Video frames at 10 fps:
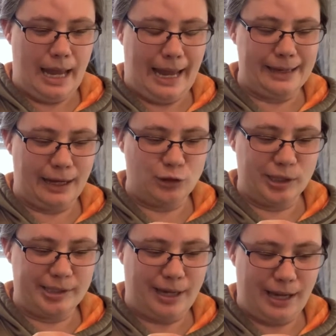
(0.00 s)
and I
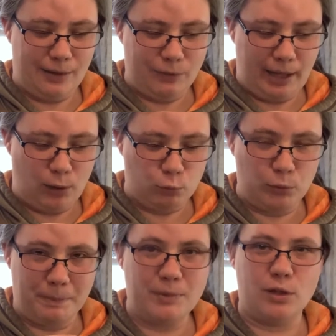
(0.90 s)
just kind of
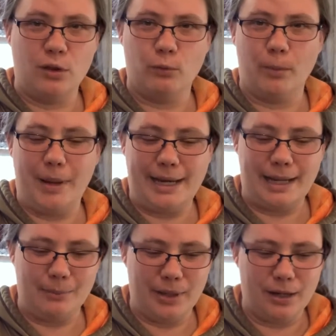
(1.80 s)
ripped the
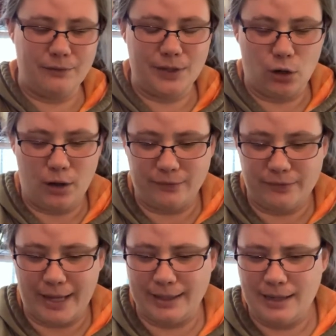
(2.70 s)
remaining bit of it off.
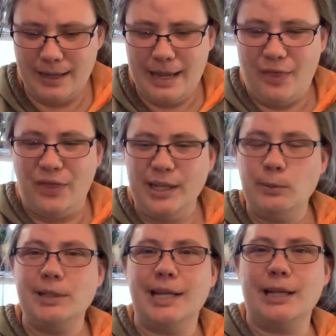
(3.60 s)
And this
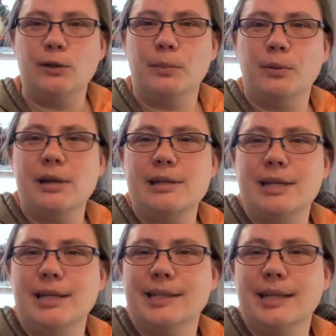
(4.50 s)
one's actually pretty
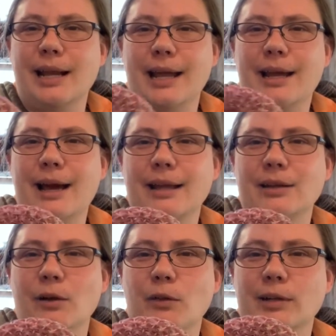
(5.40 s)
decent. I got,
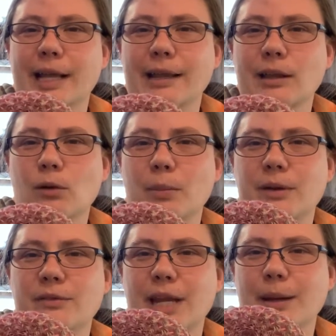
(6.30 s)
there's that little bit
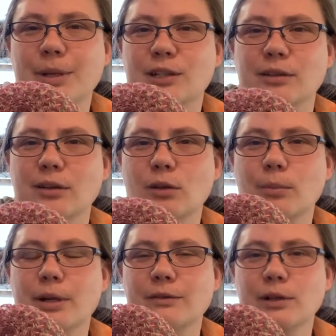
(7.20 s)
of damage and a little
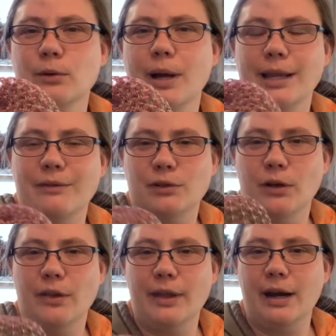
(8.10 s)
bit of glue I left
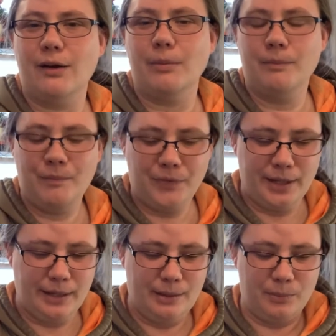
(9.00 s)
on there,
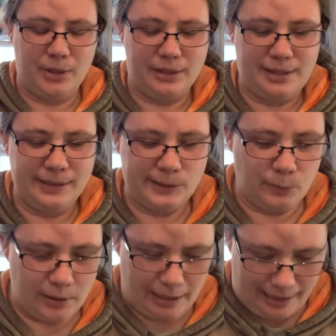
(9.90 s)
but this
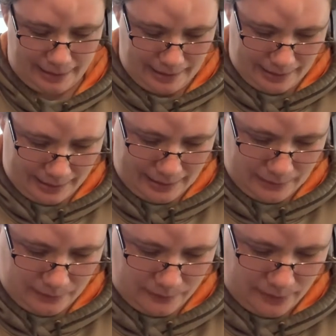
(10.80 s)
one I kind
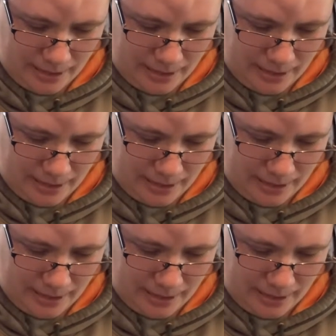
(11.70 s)
of